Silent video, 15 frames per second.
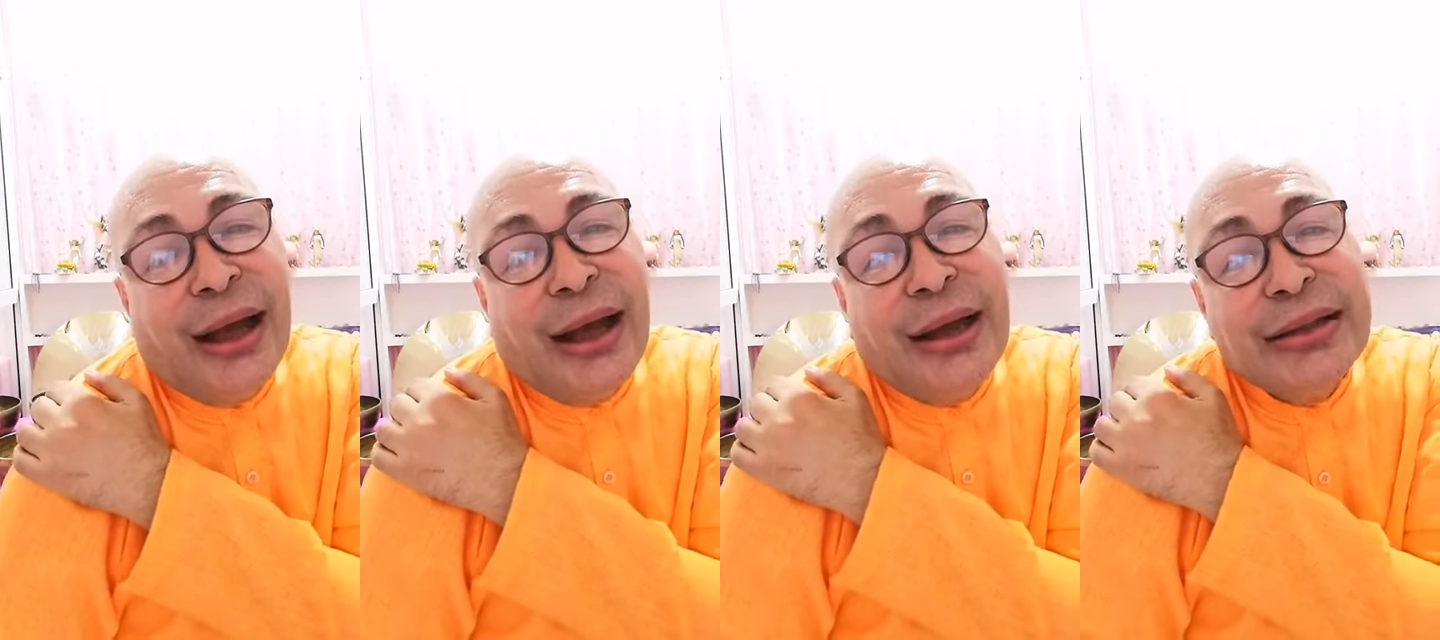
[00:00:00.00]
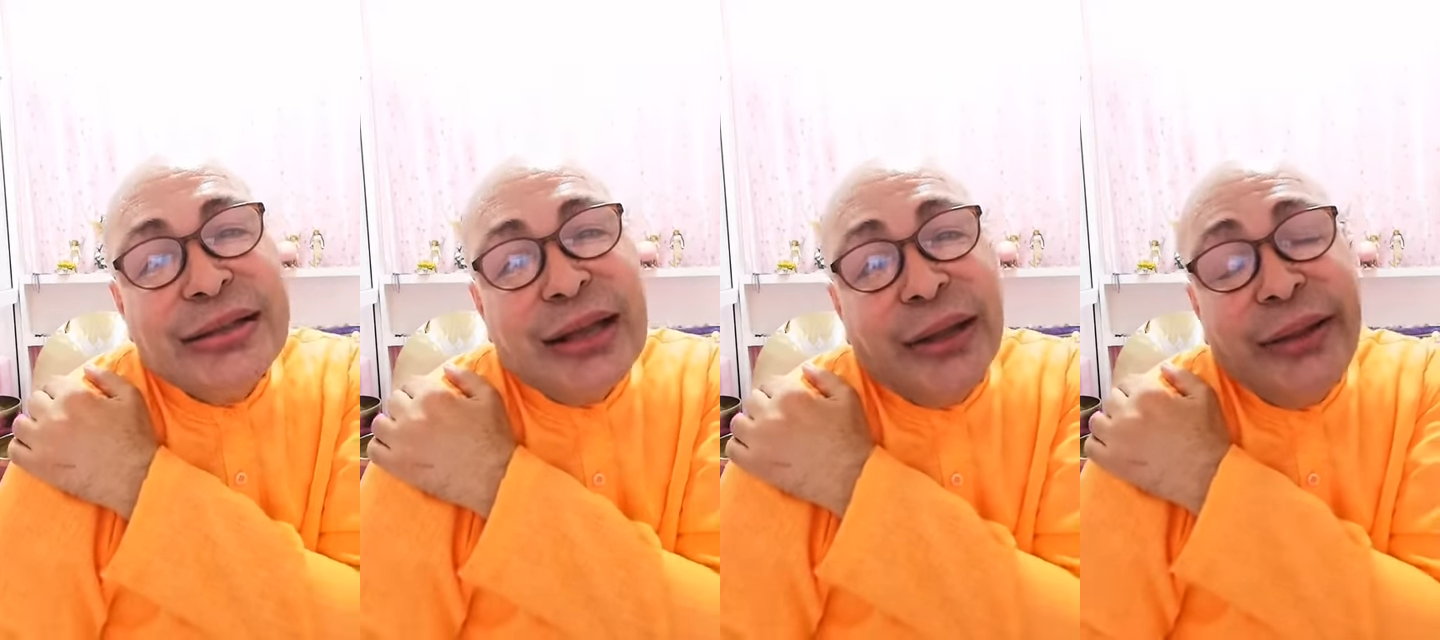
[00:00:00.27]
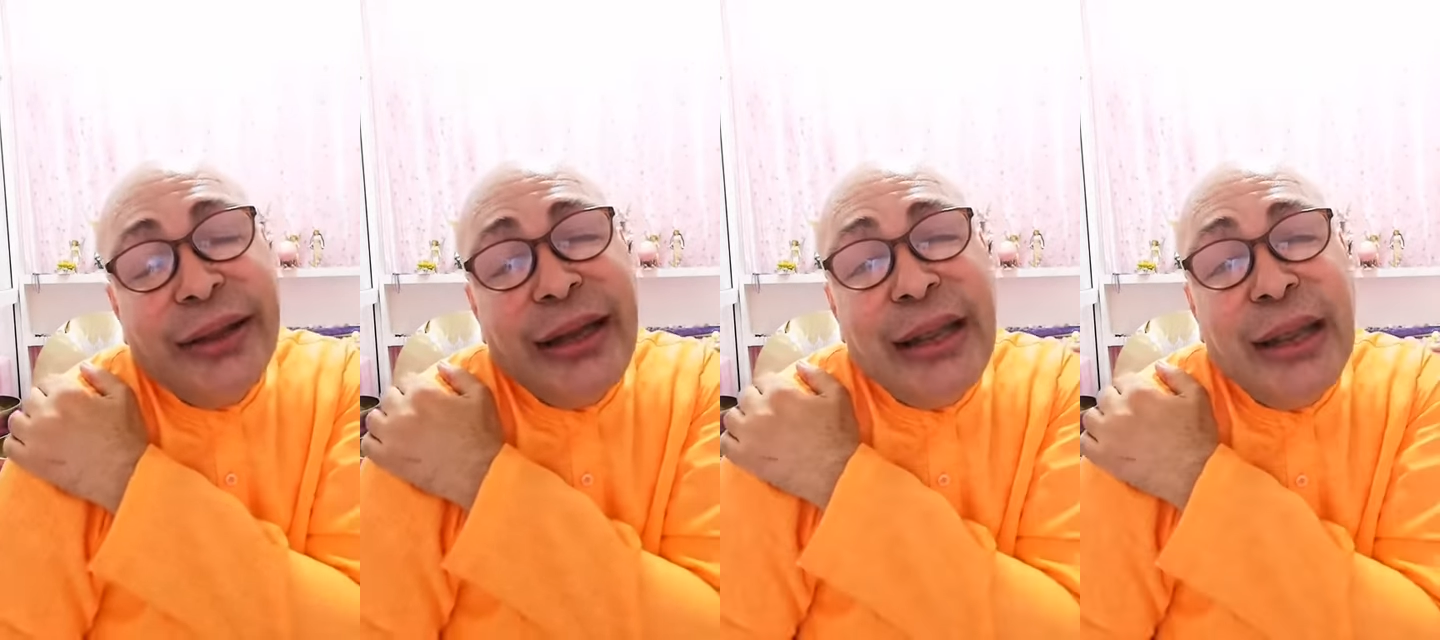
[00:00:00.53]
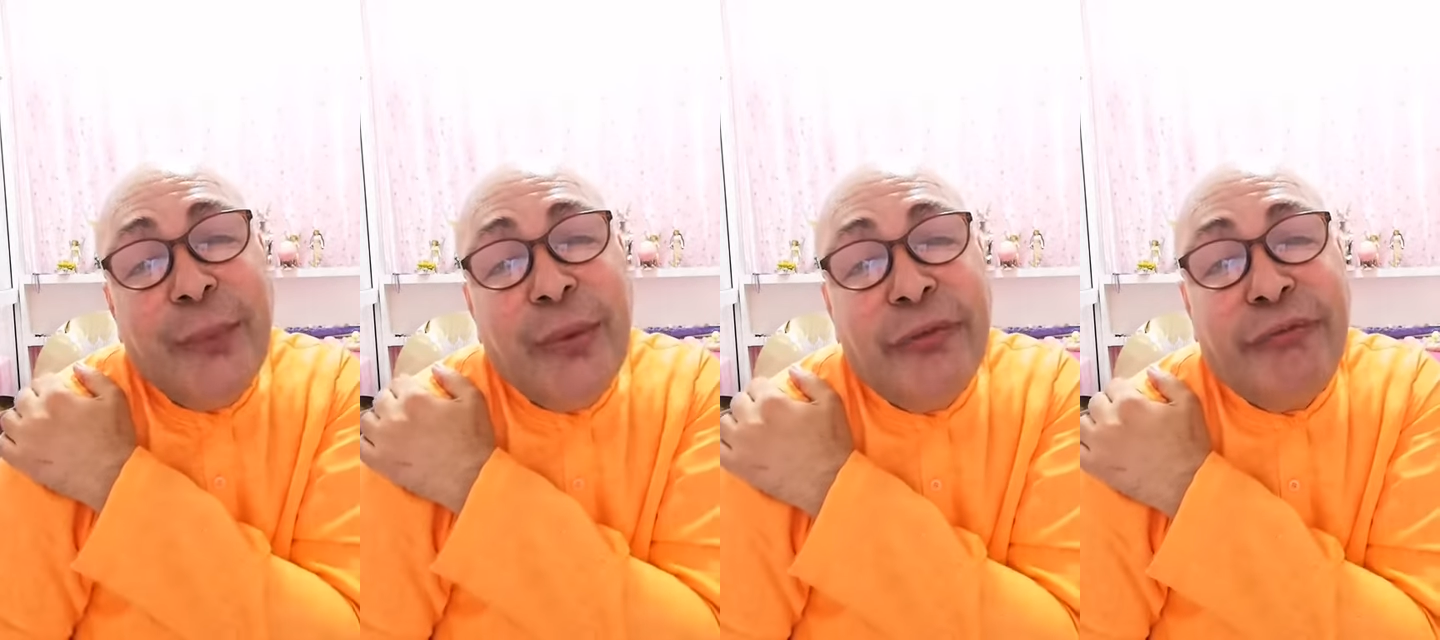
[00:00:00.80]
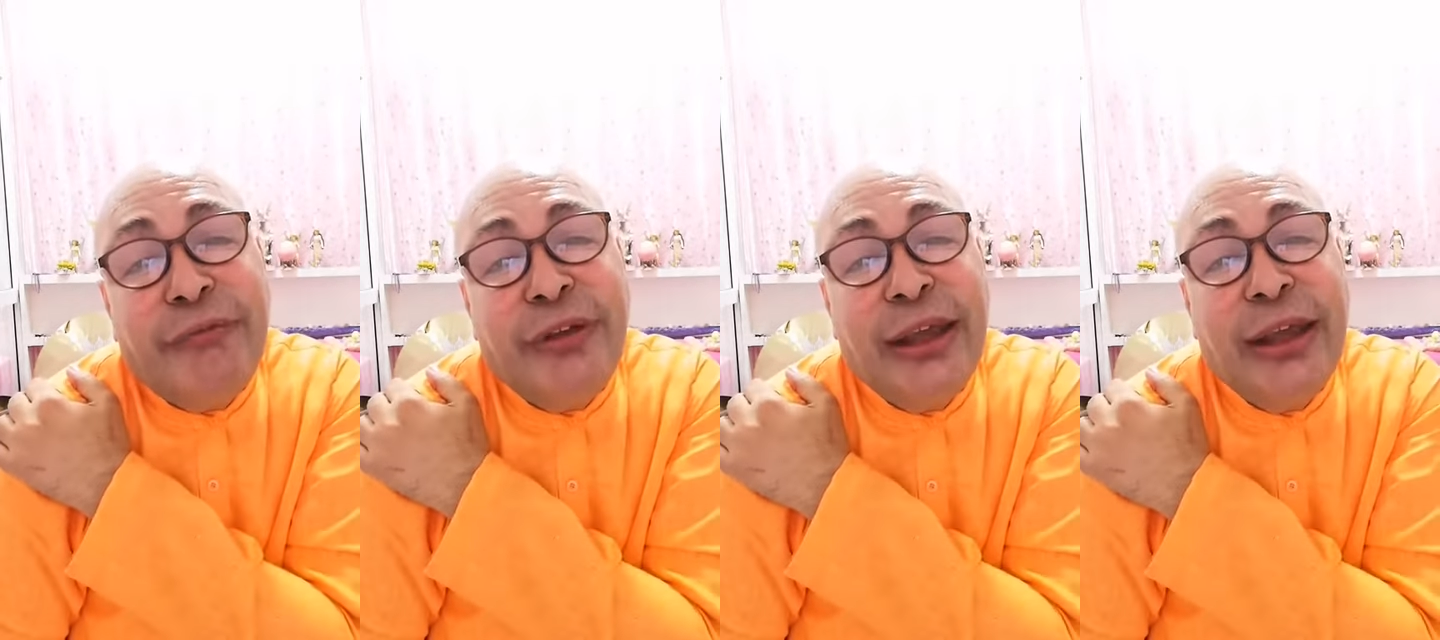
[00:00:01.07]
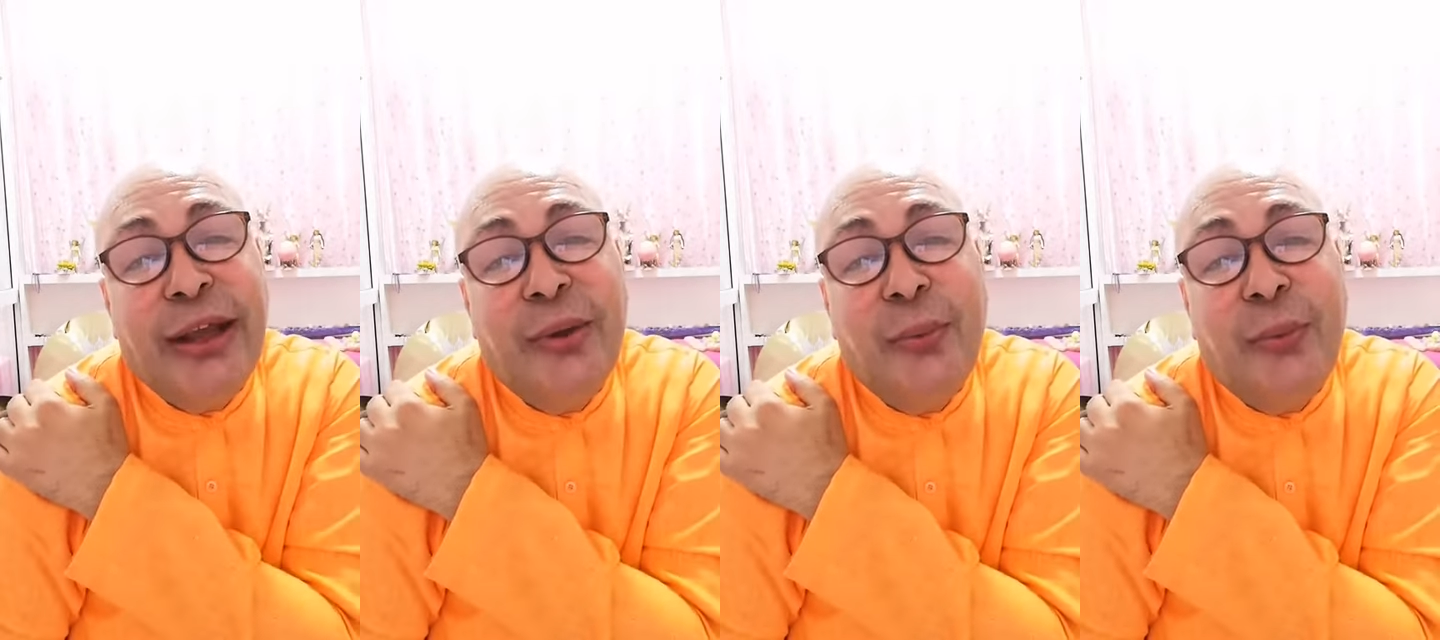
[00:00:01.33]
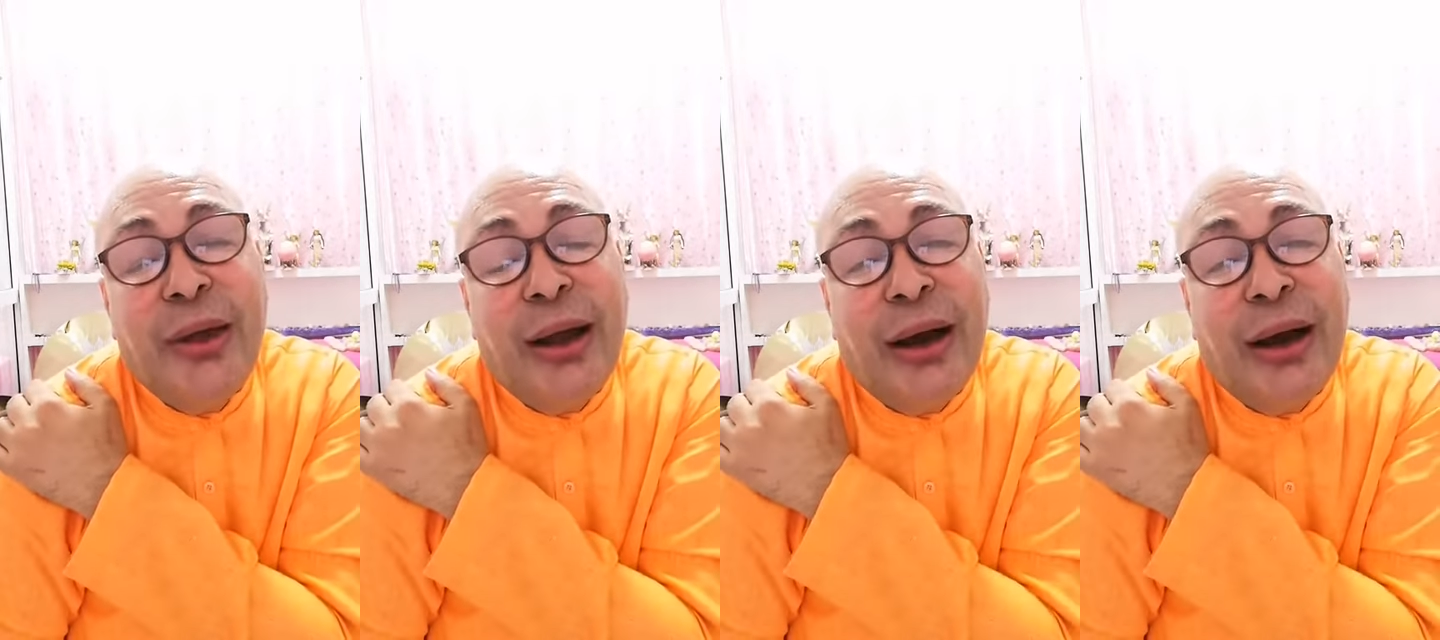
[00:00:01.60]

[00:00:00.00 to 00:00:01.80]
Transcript: And suddenly we feel we